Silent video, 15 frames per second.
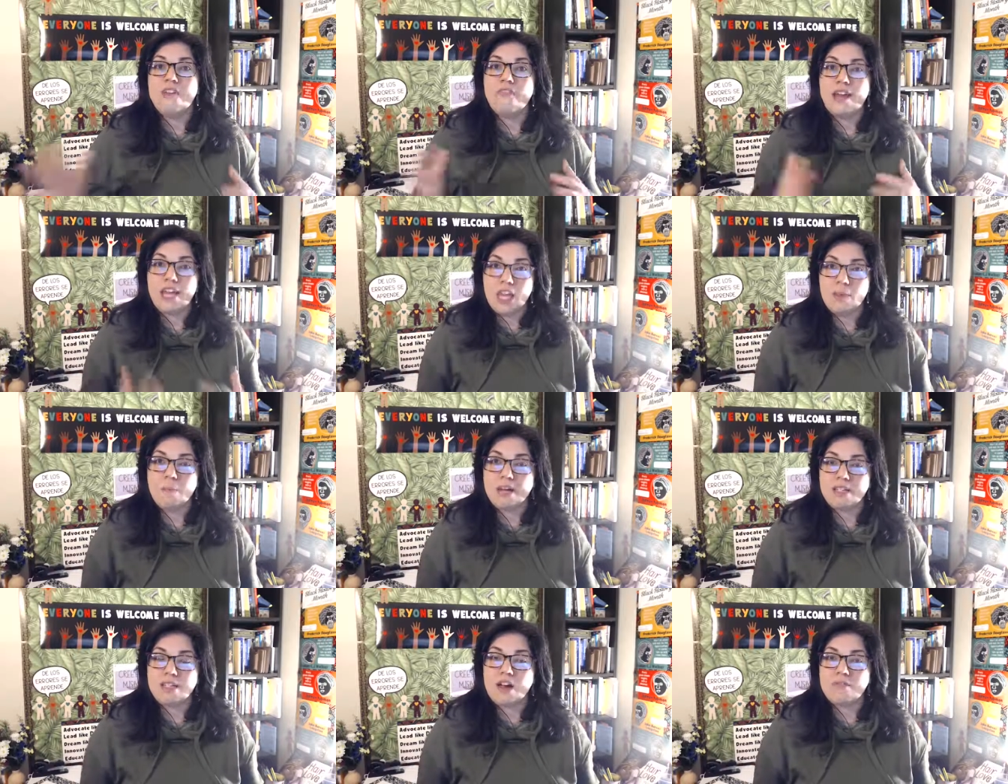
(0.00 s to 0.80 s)
if I keep
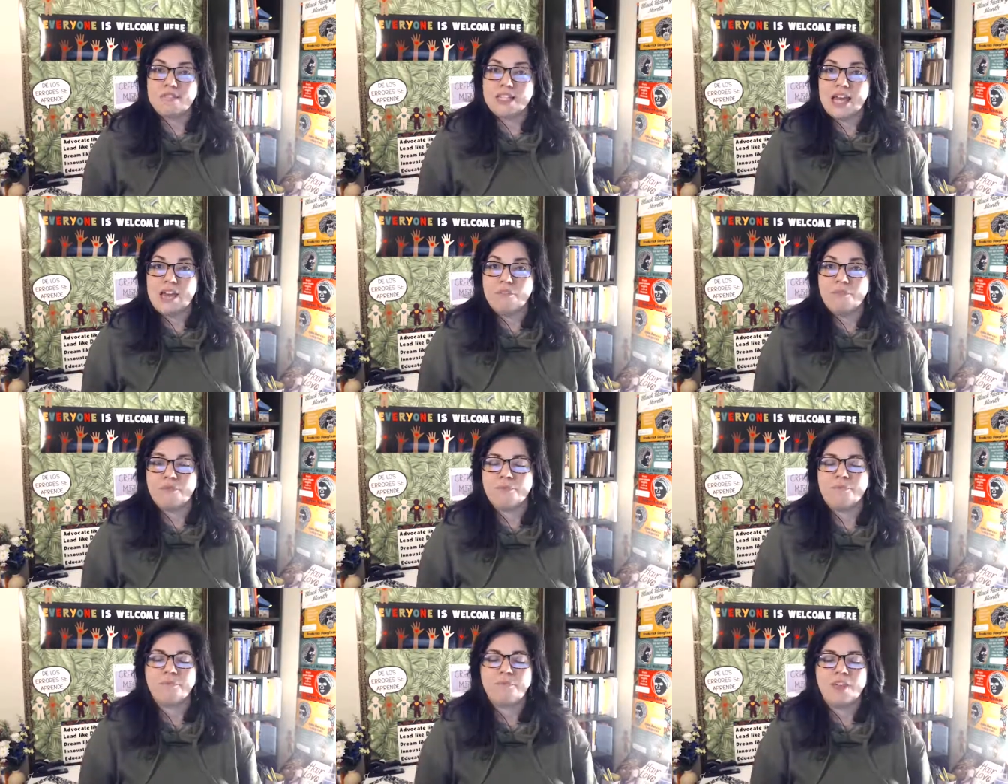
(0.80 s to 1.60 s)
myself safe.
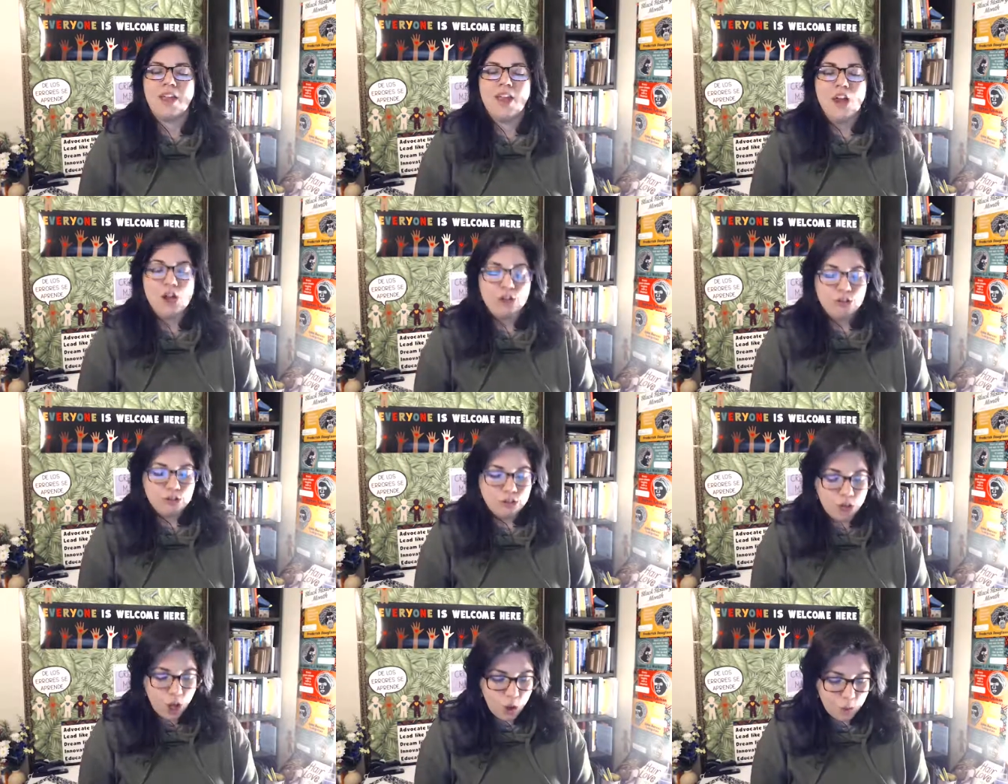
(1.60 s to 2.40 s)

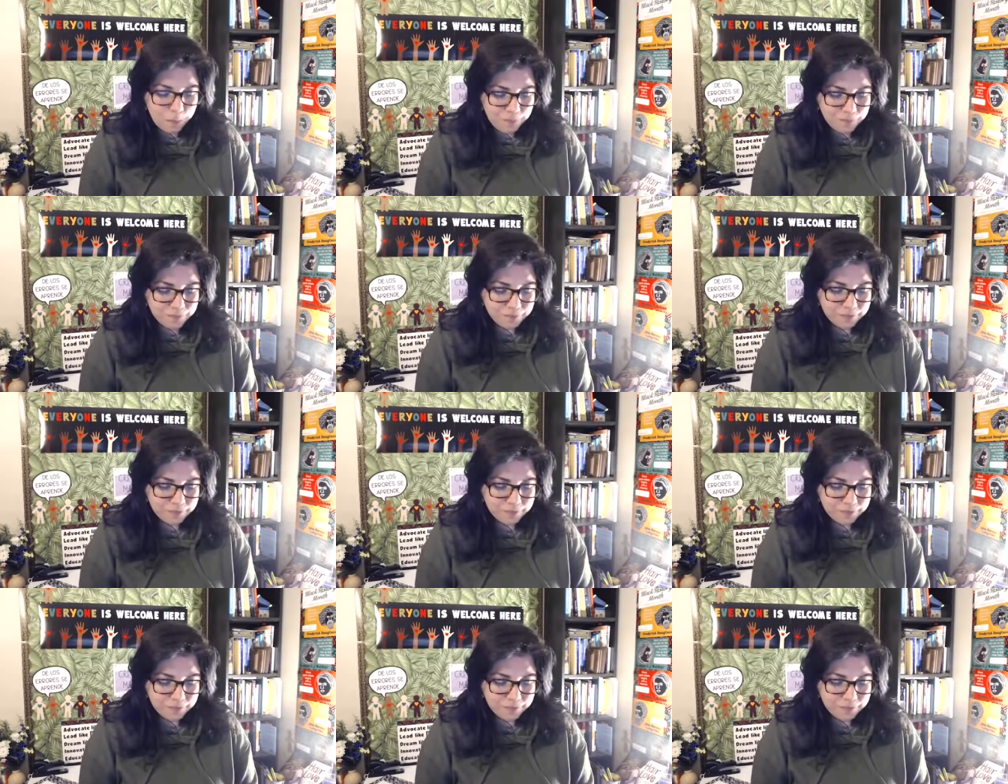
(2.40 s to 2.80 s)
So